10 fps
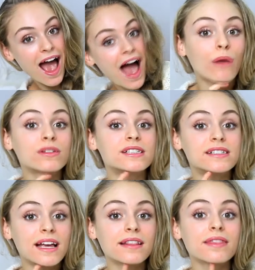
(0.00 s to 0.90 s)
I will
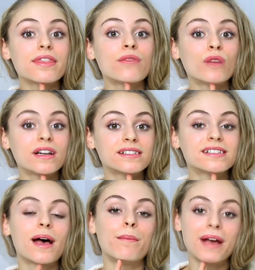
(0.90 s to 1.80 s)
send the
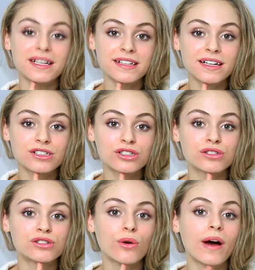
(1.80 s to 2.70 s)
winners a message
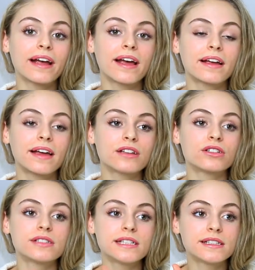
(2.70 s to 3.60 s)
so I can get
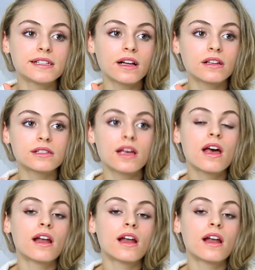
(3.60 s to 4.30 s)
your details